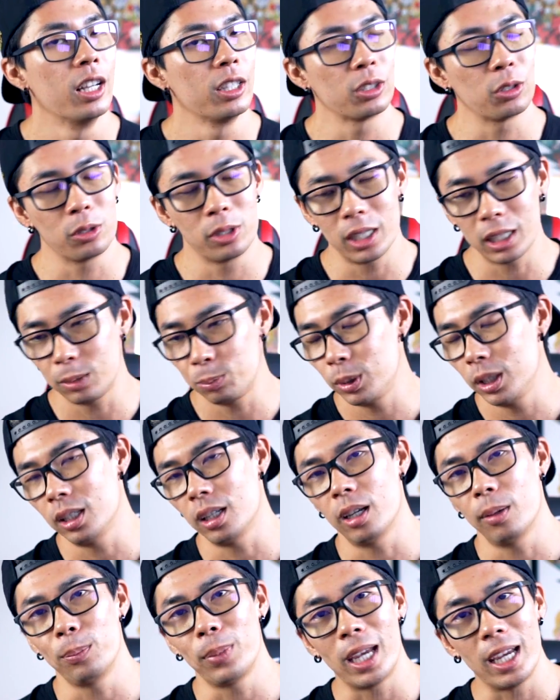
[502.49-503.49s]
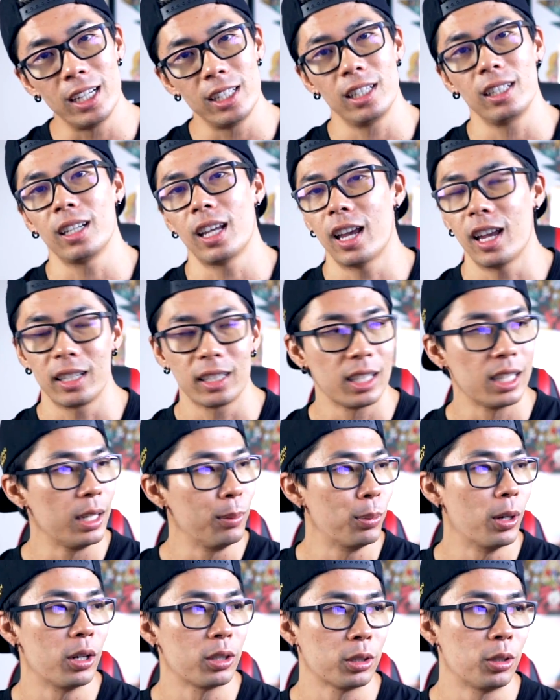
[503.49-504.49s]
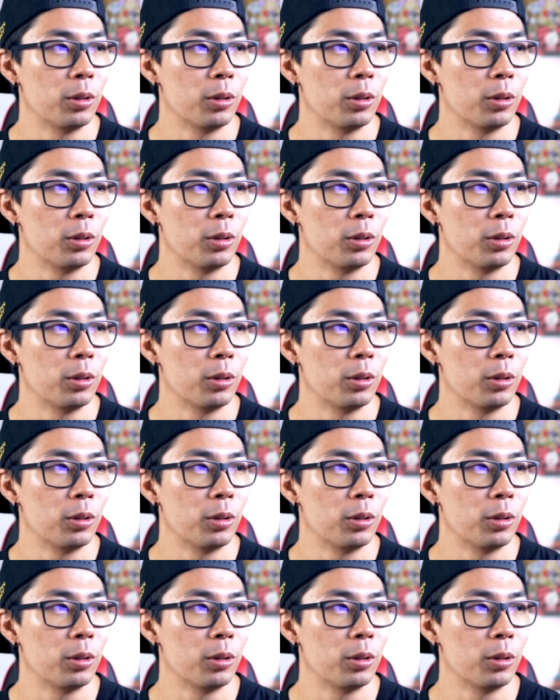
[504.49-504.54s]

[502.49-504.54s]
So just be patient and keep on